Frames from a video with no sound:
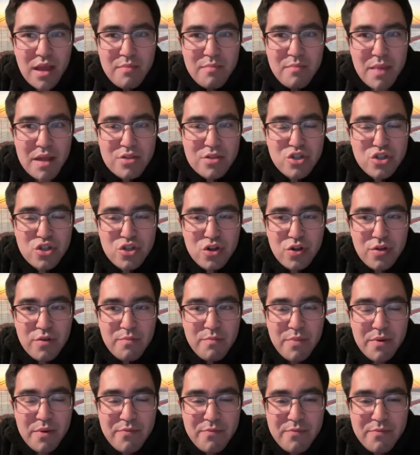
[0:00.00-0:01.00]

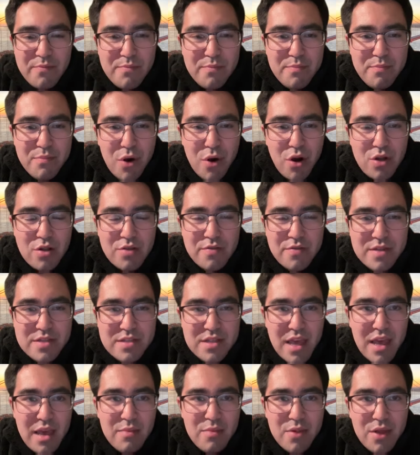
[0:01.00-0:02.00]
dimensional part of
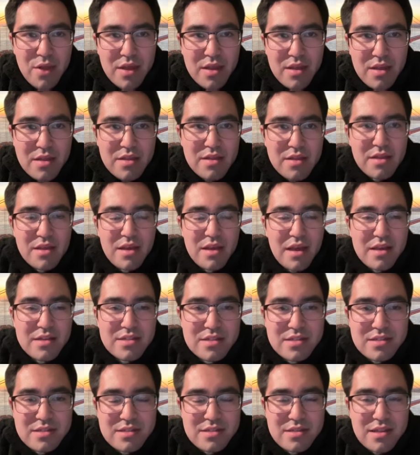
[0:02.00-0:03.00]
his game, like he
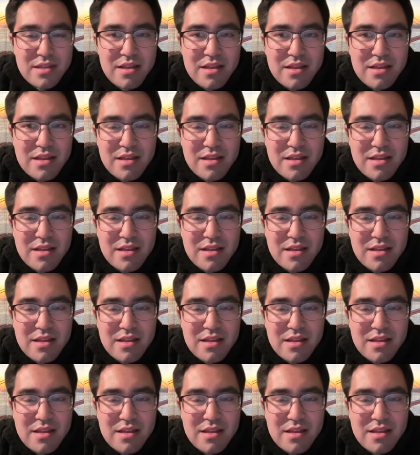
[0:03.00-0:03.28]
has,